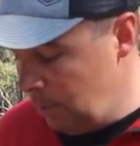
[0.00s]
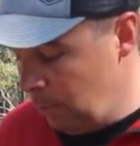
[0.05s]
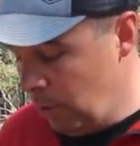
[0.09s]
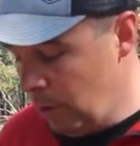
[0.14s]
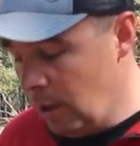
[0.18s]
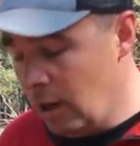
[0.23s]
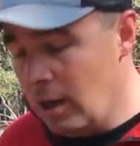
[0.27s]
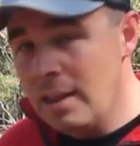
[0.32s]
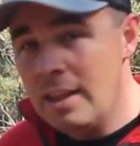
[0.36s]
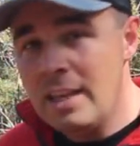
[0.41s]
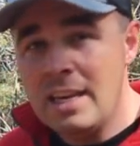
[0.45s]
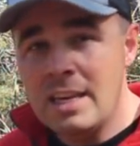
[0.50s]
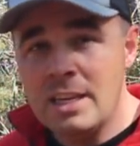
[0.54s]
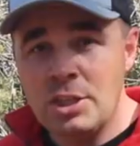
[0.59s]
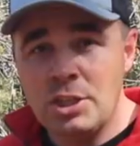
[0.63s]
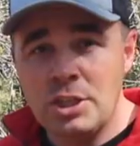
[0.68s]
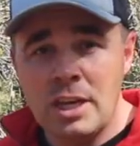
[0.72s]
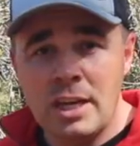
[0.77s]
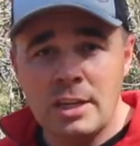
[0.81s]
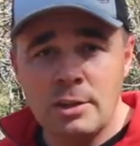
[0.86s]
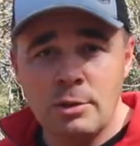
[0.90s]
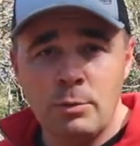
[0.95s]
But on the
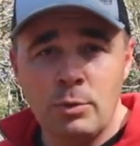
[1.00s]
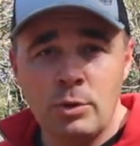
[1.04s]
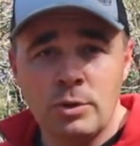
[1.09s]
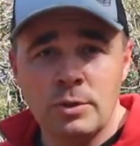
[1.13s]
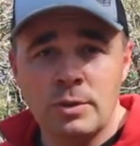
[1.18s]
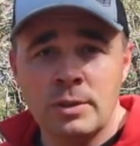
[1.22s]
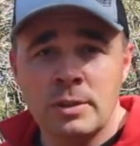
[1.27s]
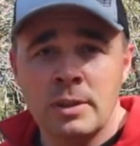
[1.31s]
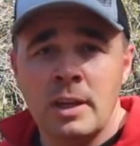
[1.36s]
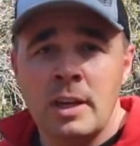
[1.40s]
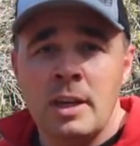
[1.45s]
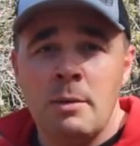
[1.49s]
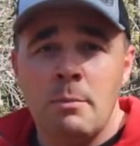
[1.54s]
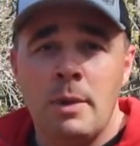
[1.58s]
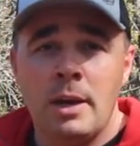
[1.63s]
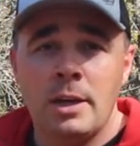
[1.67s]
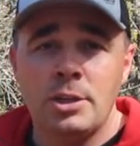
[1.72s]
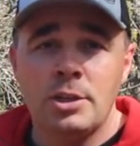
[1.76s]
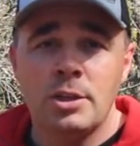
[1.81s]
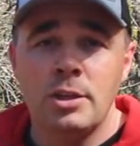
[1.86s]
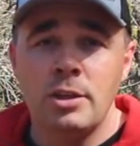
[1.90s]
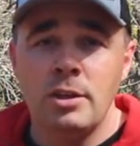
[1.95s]
injectables,
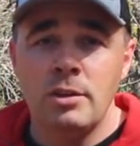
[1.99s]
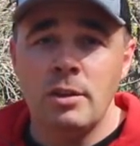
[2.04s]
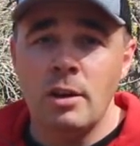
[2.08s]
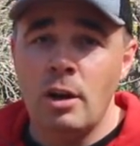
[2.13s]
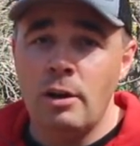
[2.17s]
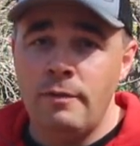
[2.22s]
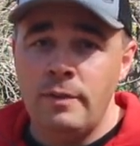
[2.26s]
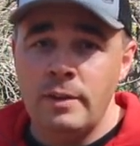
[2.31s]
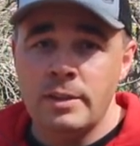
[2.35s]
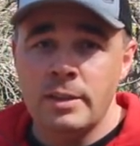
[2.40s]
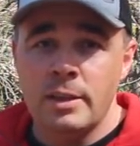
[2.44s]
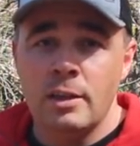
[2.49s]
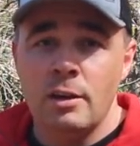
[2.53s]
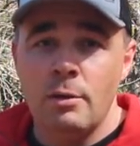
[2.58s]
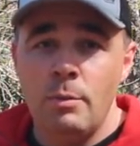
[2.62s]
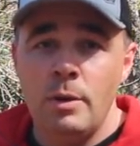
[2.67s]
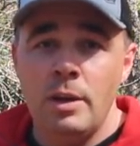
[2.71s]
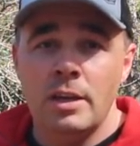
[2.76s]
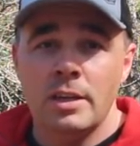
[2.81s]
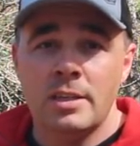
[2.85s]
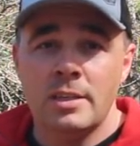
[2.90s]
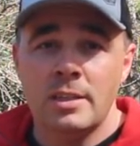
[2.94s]
make sure you know if it's going to
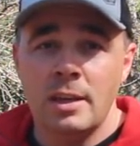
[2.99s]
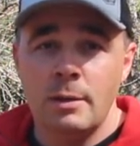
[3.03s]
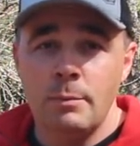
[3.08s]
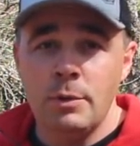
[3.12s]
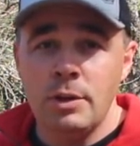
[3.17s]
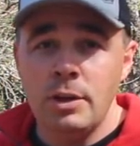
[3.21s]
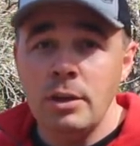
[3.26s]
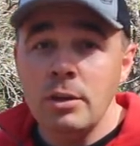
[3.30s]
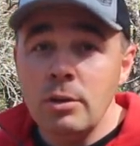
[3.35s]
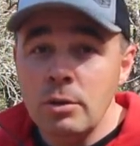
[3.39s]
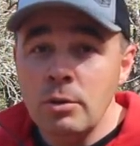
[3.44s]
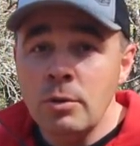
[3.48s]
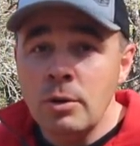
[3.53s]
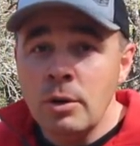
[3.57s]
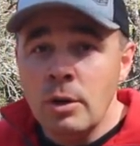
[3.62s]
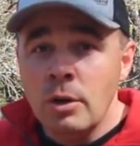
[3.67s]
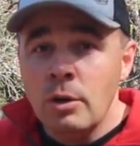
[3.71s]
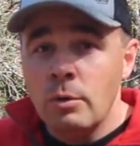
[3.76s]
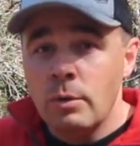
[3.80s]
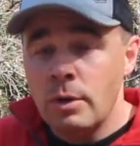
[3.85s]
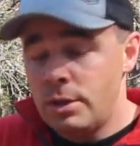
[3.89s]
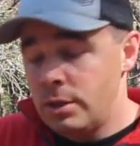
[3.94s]
be a sub-Q,
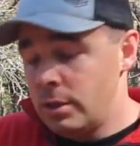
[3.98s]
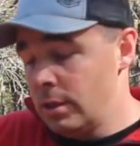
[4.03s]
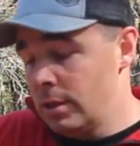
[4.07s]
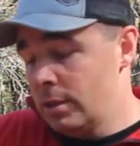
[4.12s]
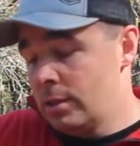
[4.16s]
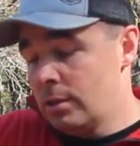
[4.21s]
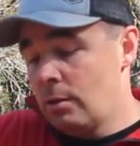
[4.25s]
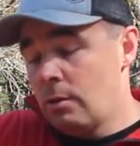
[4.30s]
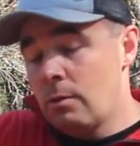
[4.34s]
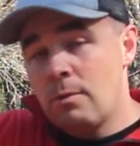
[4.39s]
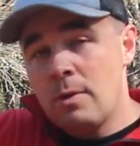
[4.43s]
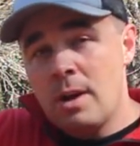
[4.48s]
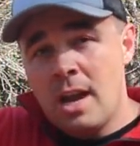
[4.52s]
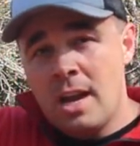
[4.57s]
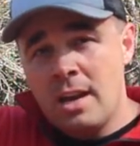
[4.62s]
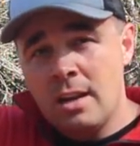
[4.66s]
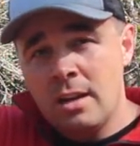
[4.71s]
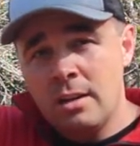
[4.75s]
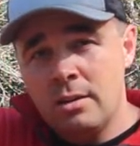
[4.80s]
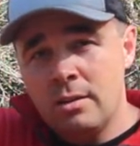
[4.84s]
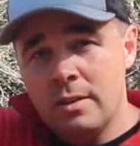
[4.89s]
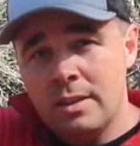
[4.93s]
which is right
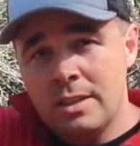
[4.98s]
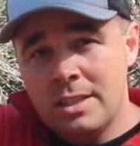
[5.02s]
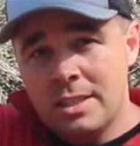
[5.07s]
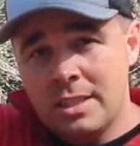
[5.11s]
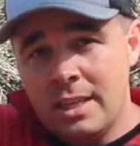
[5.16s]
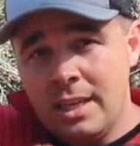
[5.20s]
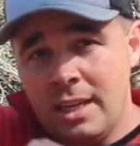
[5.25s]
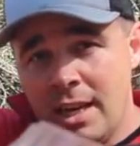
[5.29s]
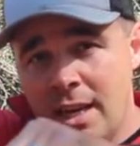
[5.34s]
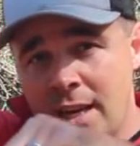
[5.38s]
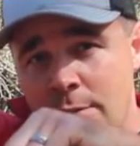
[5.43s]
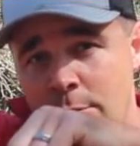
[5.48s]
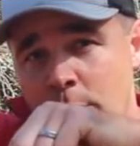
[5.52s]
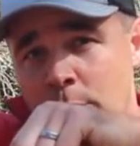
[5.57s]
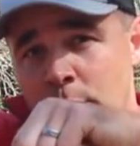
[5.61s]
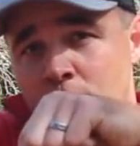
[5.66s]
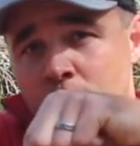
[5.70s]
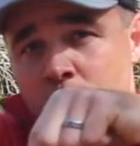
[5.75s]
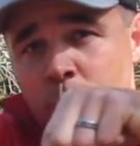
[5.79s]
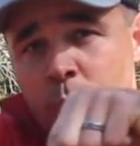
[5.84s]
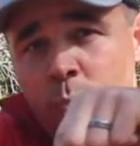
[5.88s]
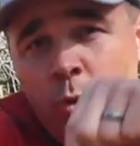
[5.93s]
under the skin.
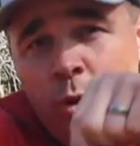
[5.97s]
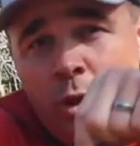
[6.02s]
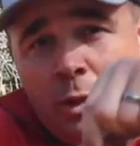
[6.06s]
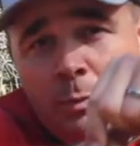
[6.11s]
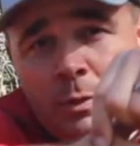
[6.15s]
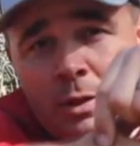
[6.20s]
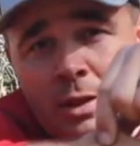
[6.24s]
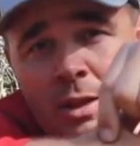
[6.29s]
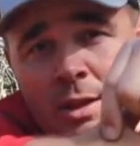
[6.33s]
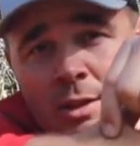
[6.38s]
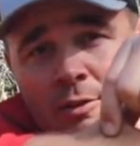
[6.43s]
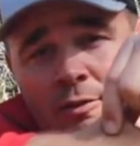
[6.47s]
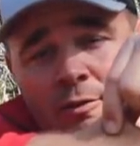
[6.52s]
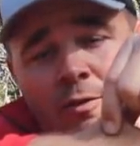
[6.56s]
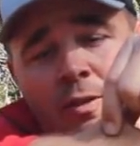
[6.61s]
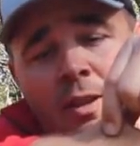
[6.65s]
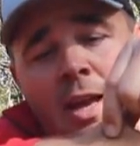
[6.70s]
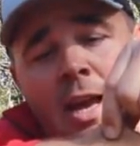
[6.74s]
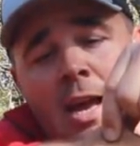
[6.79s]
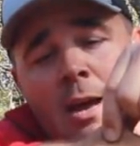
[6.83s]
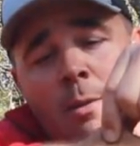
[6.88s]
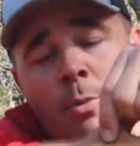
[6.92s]
Remember, you pull up the little
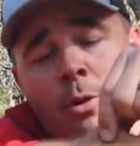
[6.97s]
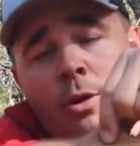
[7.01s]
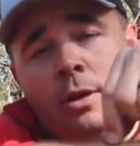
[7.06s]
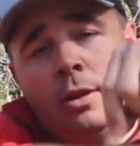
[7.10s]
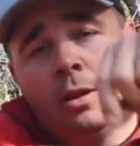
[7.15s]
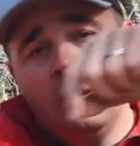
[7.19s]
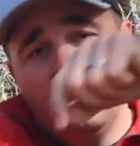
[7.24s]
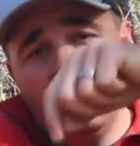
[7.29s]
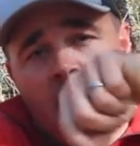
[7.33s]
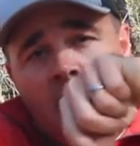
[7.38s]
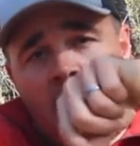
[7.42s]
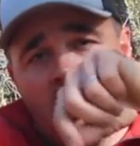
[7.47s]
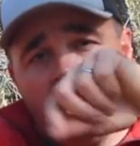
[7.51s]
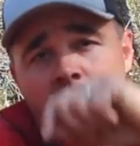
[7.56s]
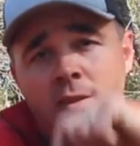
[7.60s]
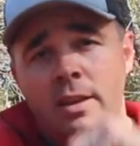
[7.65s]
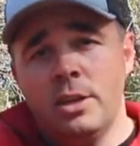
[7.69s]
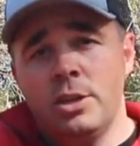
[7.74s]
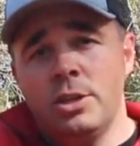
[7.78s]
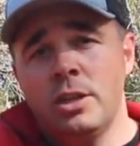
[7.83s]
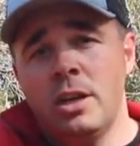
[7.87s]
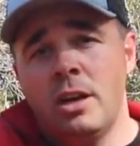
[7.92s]
flap, give
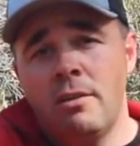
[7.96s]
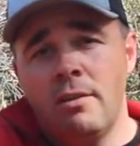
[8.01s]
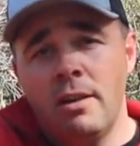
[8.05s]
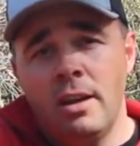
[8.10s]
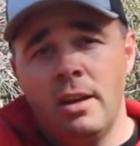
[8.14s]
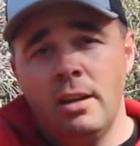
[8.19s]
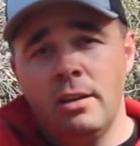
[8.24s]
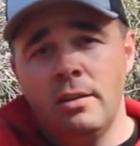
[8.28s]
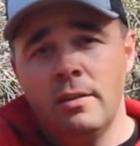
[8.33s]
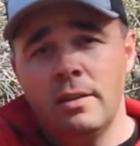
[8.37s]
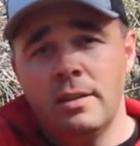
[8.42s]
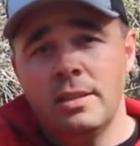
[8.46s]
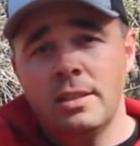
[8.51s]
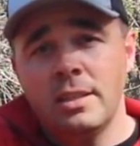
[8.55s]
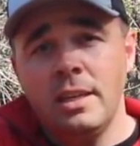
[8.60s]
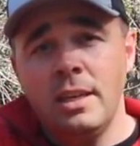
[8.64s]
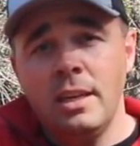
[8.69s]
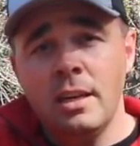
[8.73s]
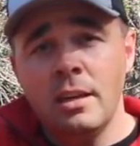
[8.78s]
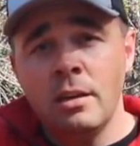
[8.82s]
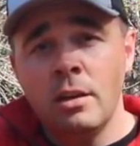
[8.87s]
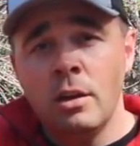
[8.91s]
that shot right under the
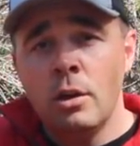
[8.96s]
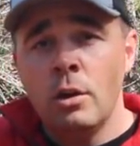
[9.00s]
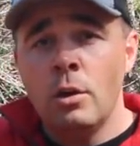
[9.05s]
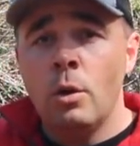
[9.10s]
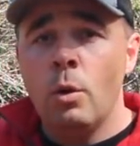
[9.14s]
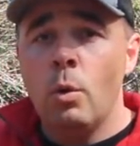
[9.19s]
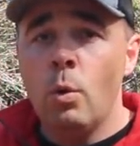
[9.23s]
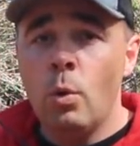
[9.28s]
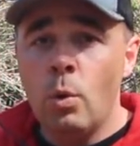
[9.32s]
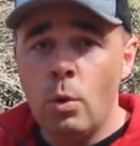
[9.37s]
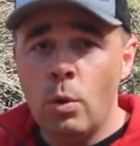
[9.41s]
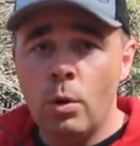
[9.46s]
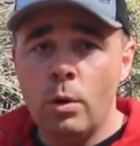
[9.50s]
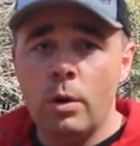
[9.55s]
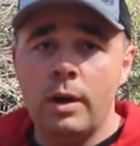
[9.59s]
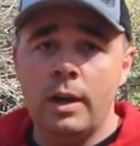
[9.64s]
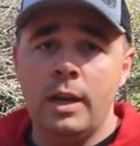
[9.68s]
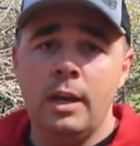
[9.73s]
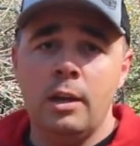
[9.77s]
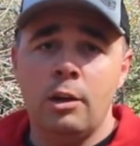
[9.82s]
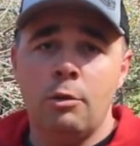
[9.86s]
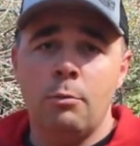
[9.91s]
skin,
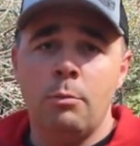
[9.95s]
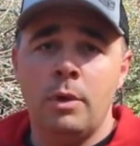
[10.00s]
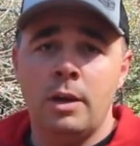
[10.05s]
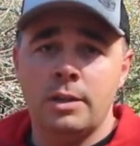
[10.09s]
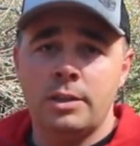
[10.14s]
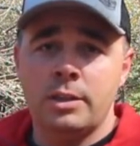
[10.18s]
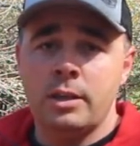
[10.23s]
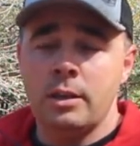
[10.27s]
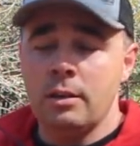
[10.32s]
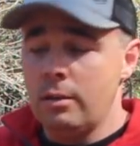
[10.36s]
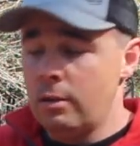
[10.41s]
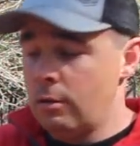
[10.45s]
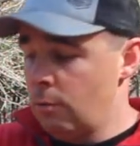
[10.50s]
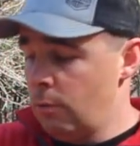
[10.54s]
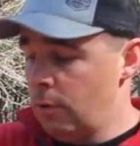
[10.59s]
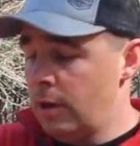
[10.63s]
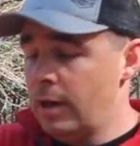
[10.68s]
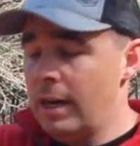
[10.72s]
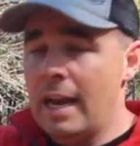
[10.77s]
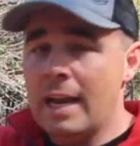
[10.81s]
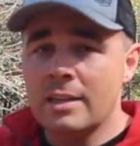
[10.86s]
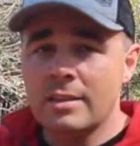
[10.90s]
or intramuscular,
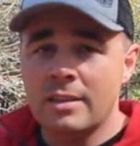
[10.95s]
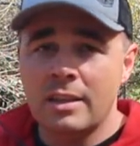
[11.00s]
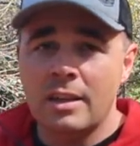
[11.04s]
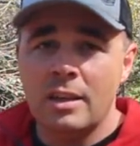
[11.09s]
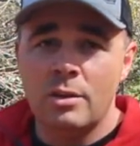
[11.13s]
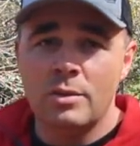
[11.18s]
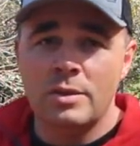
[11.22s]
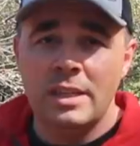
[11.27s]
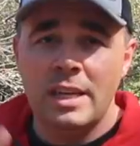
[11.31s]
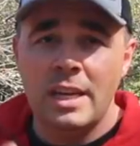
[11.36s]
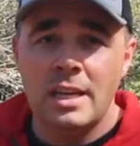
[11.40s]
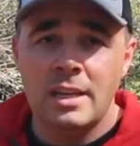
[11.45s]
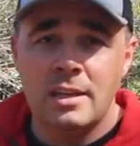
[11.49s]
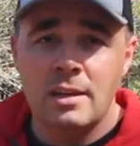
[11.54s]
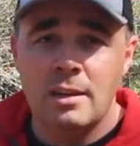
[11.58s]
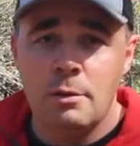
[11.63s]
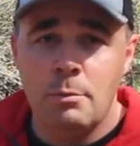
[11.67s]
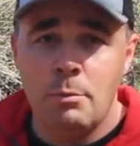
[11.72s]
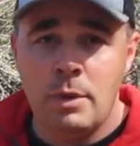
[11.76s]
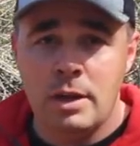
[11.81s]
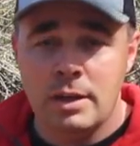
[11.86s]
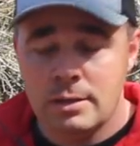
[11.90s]
where it actually goes into
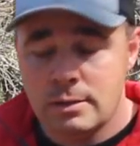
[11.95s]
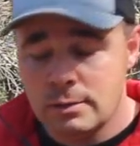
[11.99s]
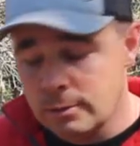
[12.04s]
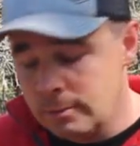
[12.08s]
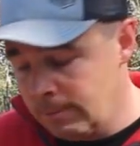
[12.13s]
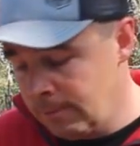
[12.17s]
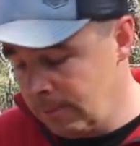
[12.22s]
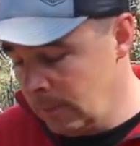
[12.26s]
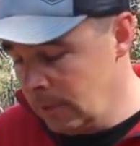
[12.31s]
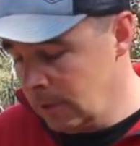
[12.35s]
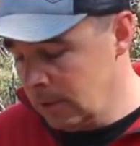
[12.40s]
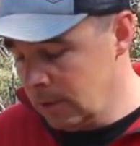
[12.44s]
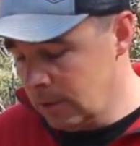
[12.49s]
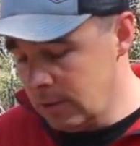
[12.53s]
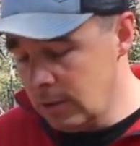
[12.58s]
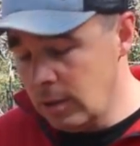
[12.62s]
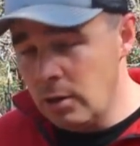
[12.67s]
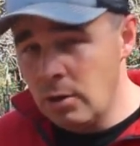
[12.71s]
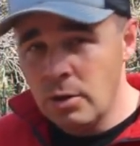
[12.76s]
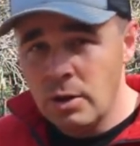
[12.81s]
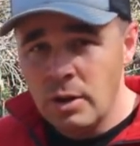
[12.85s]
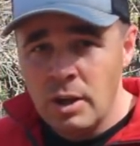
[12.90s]
the muscle.
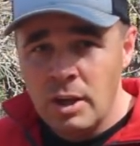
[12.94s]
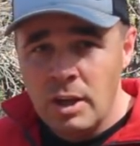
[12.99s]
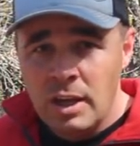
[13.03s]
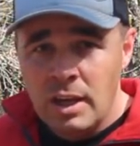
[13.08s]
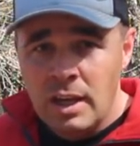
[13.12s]
So,